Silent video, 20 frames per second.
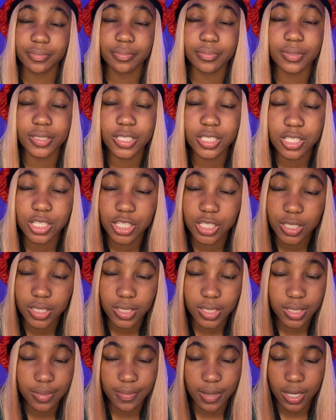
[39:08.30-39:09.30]
In
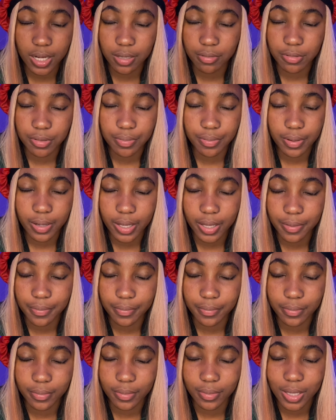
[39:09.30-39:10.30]
Jesus' mighty name we pray.
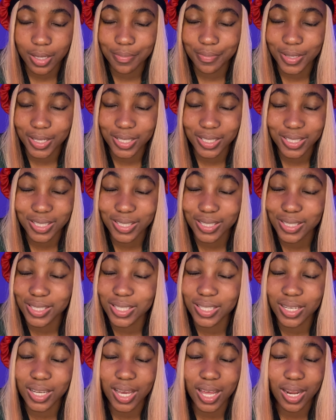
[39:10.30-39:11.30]
Amen.
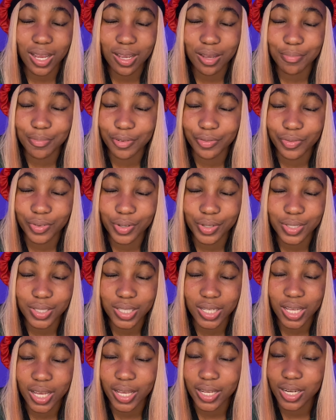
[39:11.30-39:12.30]
Dear God, I come before you
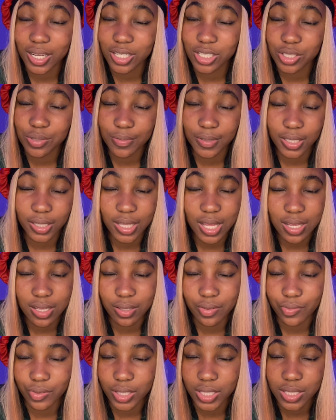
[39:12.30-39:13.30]
today, and I just want to thank you
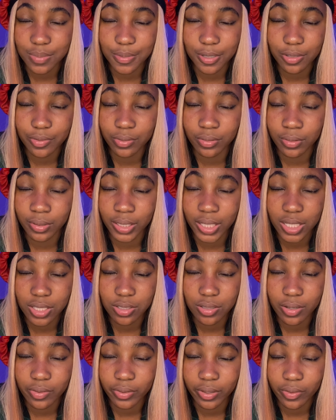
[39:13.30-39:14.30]
for this beautiful word that
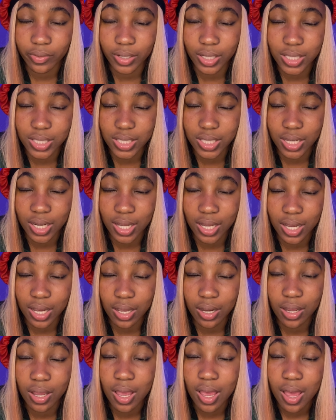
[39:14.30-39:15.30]
you have given us tonight, God.
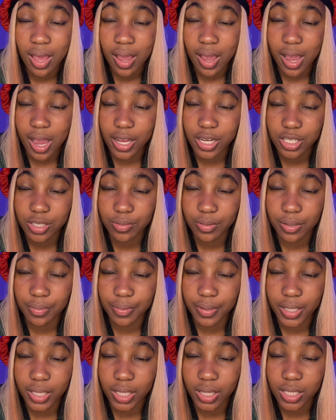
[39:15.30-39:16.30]
I just want to
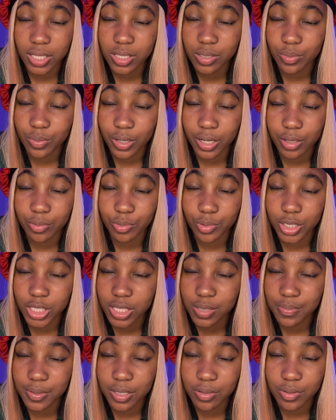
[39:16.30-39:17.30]
pray that this word will
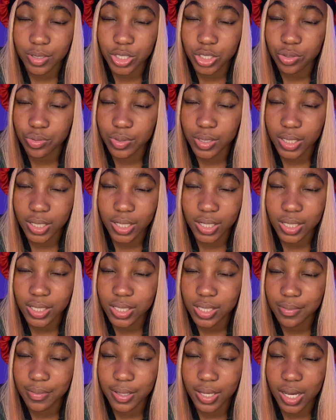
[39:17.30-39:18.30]
just be what you needed
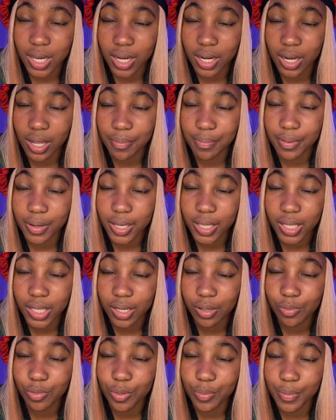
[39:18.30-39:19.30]
to be, God, and I pray that it
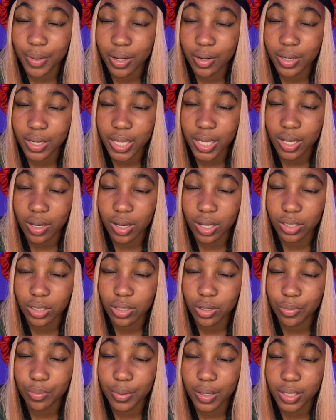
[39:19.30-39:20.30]
will marinate on
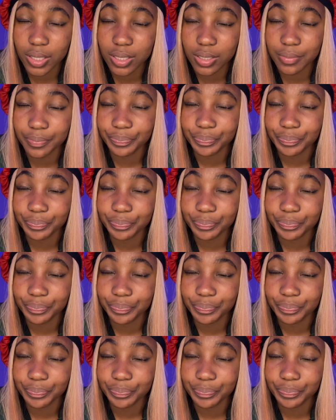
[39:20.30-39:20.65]
your brother